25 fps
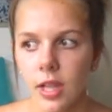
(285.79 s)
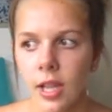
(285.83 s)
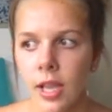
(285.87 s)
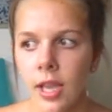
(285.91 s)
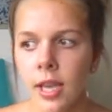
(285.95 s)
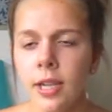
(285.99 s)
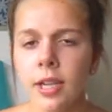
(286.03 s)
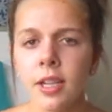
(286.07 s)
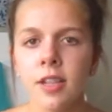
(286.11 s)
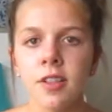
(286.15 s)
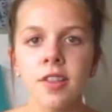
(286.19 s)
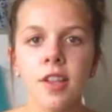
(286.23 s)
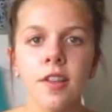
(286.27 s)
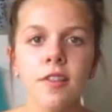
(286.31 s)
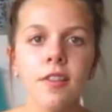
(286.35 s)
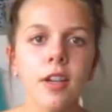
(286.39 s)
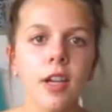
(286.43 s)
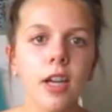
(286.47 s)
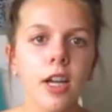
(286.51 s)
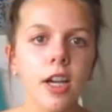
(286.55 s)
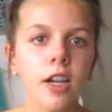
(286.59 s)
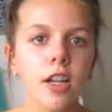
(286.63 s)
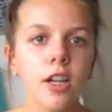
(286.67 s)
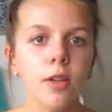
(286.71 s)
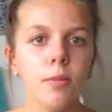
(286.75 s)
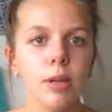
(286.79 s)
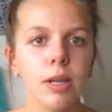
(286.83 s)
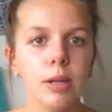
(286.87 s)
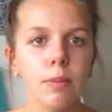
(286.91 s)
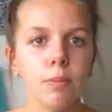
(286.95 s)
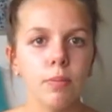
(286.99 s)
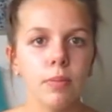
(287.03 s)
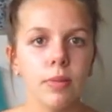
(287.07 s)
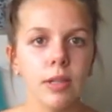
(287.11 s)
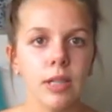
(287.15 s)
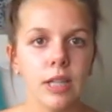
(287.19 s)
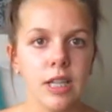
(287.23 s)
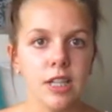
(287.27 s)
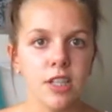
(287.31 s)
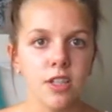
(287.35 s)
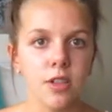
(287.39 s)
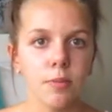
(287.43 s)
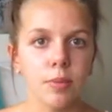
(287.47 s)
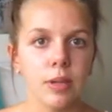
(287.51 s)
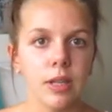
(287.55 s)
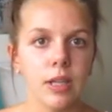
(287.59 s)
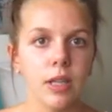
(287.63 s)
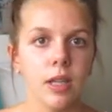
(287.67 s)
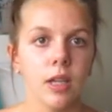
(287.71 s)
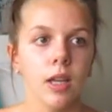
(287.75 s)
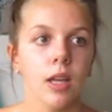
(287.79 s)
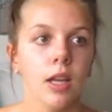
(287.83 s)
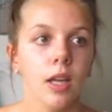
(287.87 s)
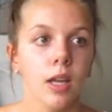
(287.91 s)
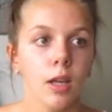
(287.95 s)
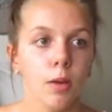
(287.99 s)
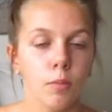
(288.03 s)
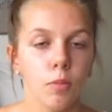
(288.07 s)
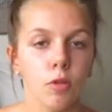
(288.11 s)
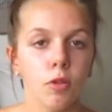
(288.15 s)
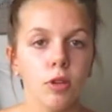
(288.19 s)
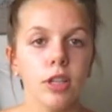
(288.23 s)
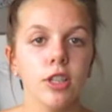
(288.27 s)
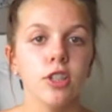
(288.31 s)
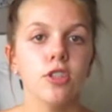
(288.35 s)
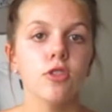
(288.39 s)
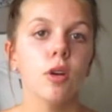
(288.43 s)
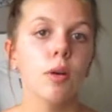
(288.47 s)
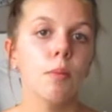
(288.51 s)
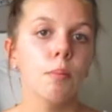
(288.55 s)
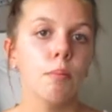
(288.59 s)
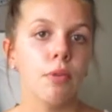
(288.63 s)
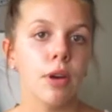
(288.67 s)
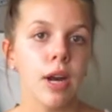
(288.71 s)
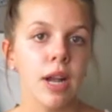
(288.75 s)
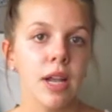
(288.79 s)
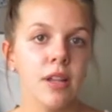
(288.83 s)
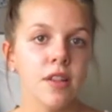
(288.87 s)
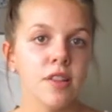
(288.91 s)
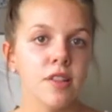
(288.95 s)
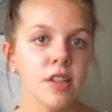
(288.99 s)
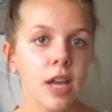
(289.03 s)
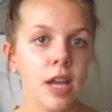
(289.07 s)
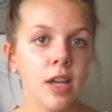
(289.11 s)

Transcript: And he said that I'm going to need to be put into a brace,